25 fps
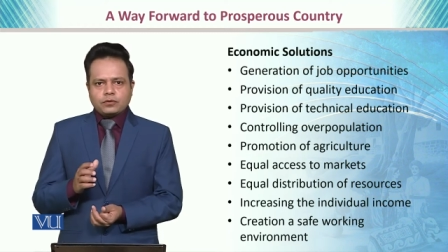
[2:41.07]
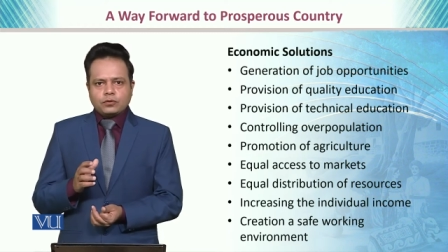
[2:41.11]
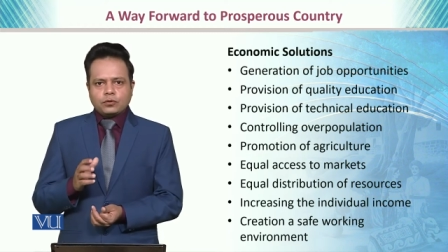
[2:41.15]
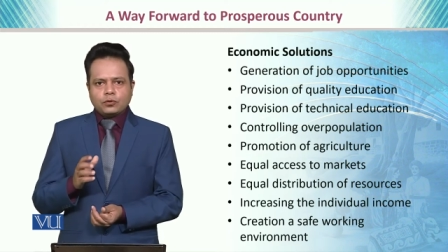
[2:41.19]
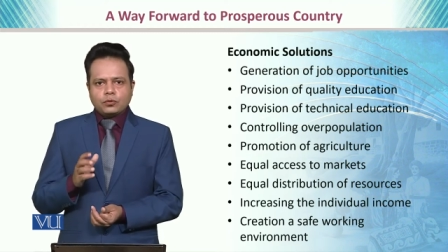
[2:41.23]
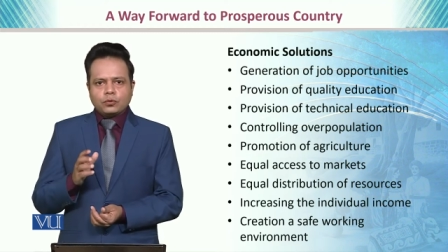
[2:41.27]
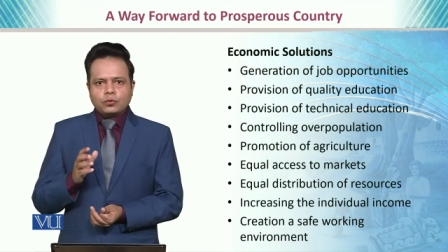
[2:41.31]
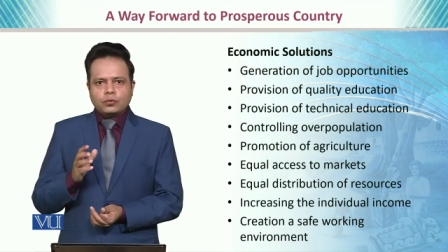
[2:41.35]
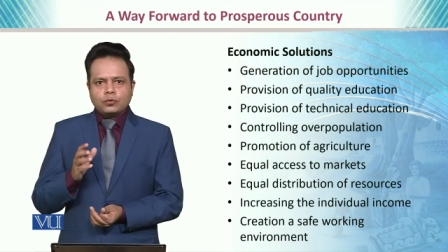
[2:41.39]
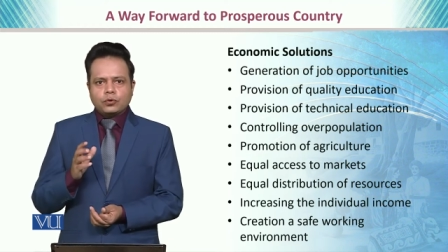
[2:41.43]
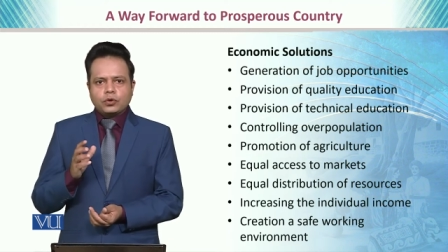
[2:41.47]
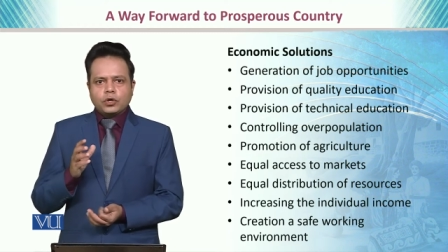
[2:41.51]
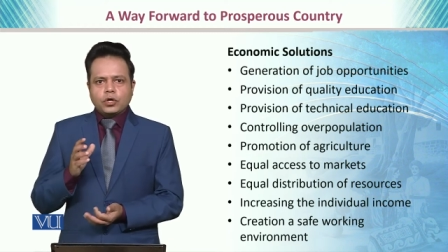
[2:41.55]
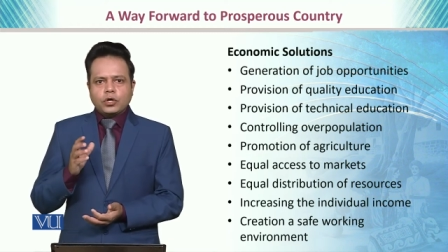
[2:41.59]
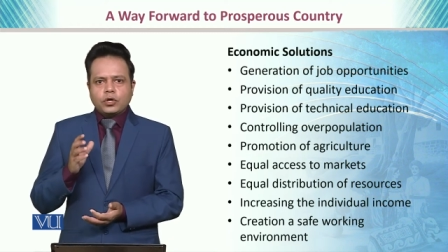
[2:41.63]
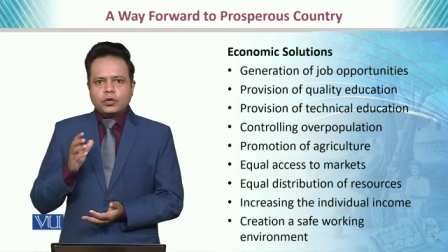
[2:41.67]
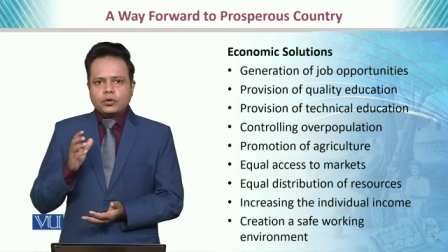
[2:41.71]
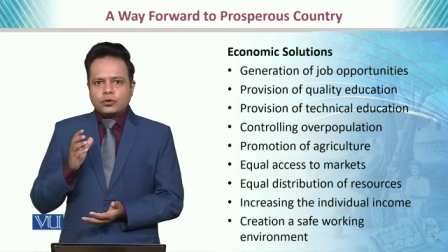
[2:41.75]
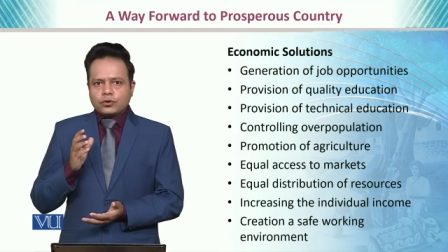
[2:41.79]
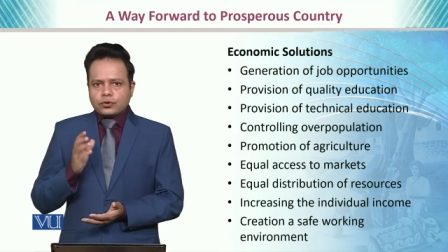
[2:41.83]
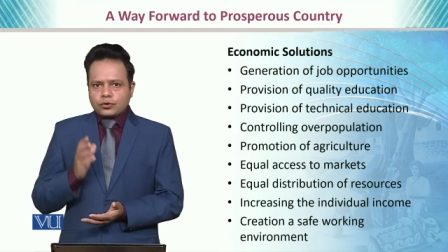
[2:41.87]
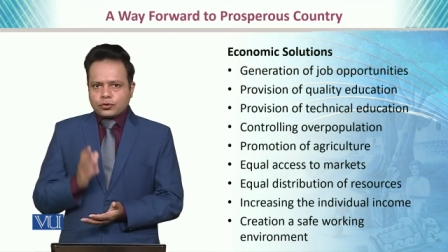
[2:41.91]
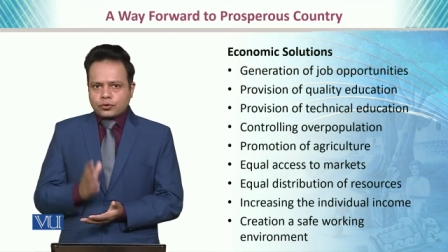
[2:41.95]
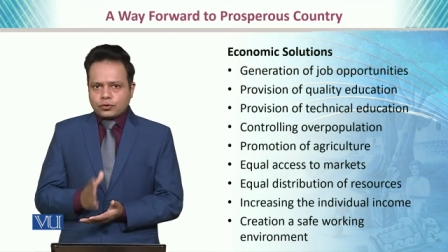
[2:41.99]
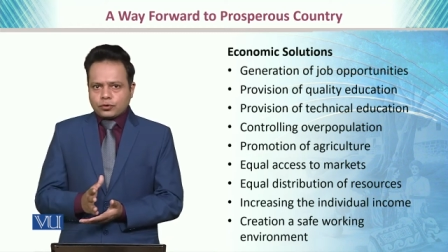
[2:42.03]
who
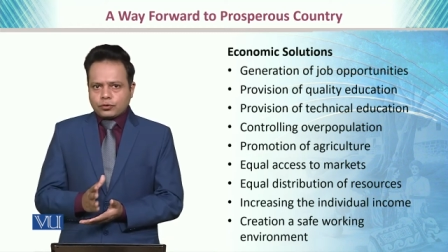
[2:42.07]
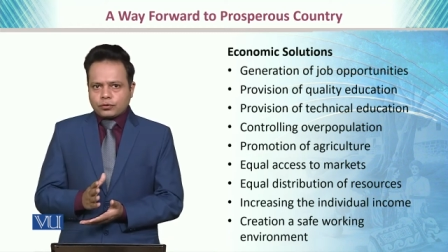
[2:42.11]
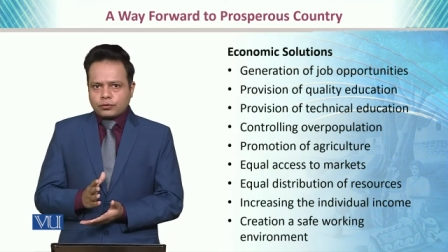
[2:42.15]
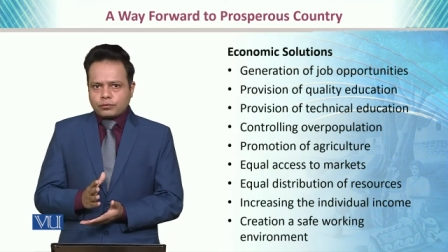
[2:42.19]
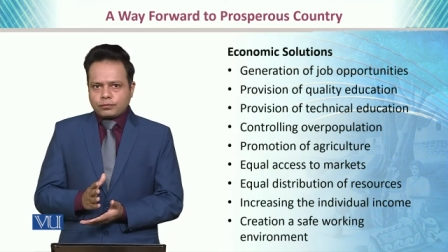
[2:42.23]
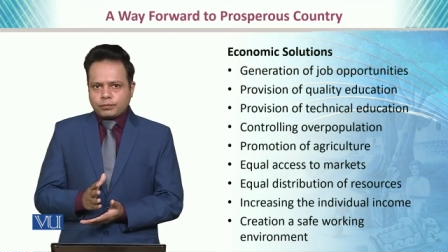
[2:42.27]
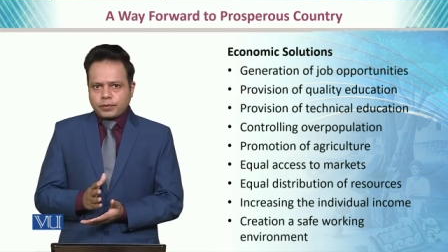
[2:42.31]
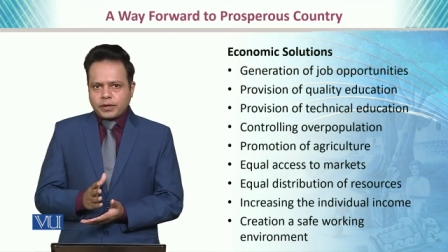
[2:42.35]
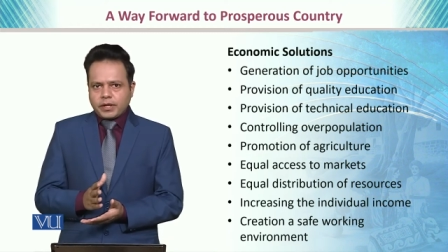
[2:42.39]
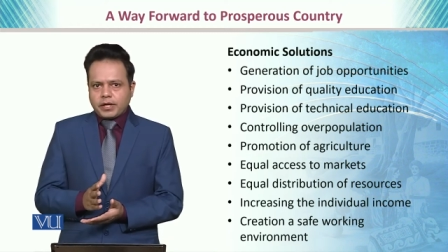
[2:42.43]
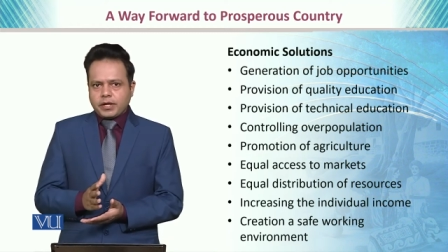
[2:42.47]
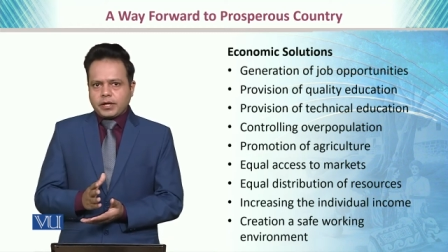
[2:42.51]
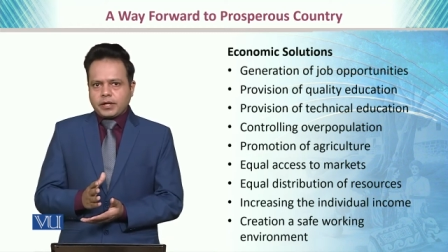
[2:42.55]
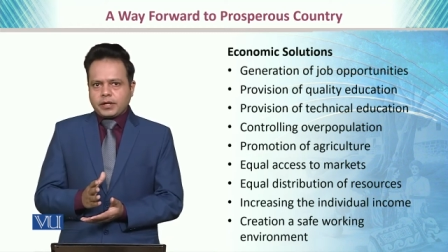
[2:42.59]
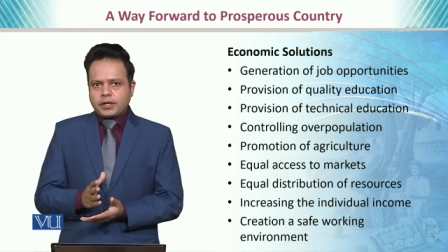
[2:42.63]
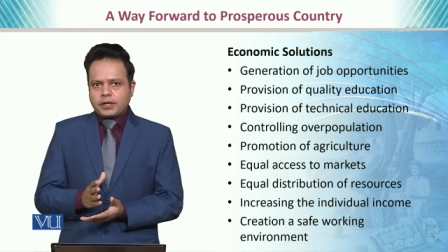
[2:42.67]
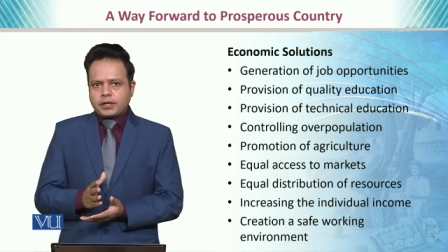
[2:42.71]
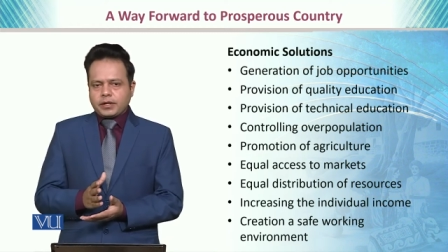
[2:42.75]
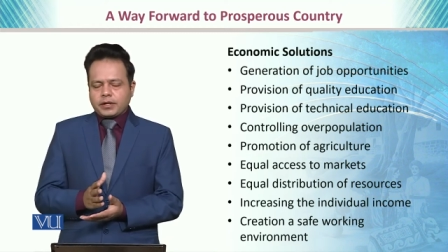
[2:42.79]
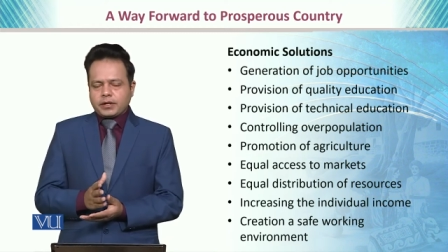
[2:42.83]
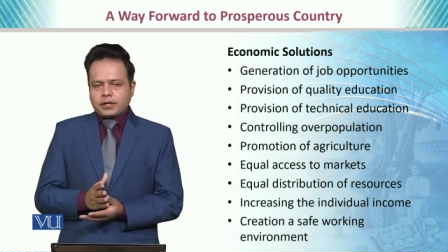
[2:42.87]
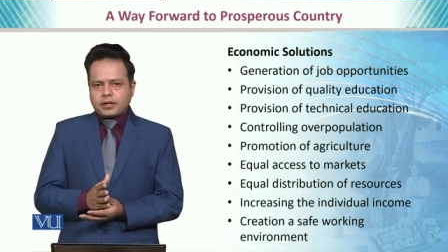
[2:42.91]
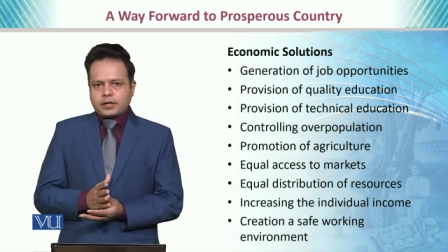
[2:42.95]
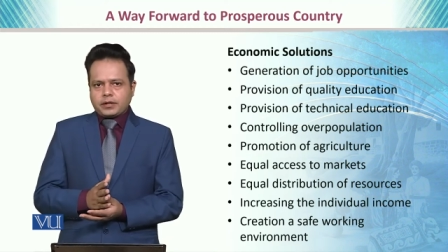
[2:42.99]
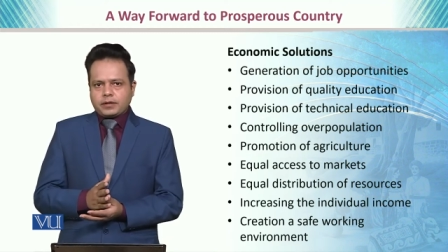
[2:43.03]
should be
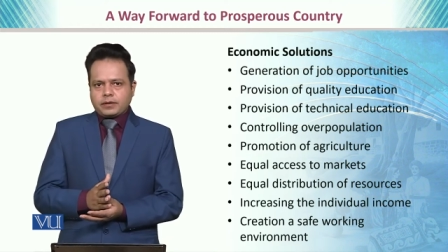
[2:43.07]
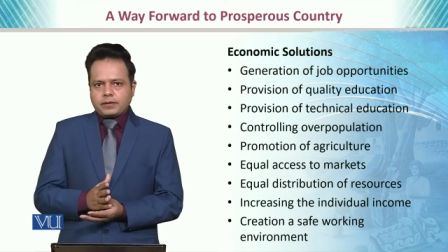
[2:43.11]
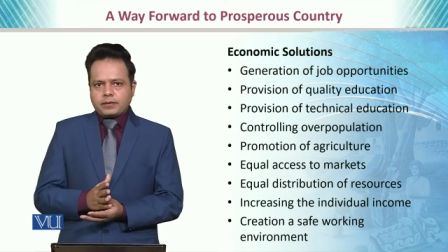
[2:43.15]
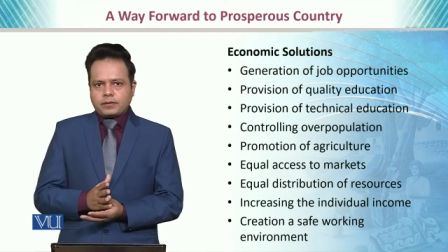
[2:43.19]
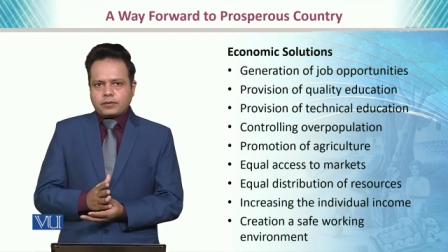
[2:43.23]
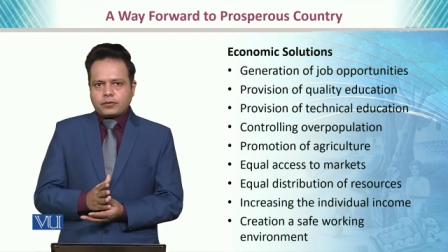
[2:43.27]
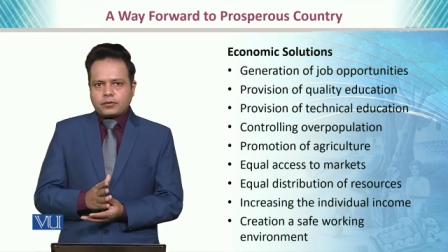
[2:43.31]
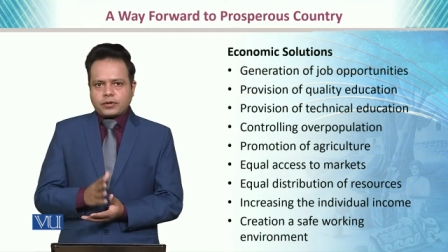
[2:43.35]
uh,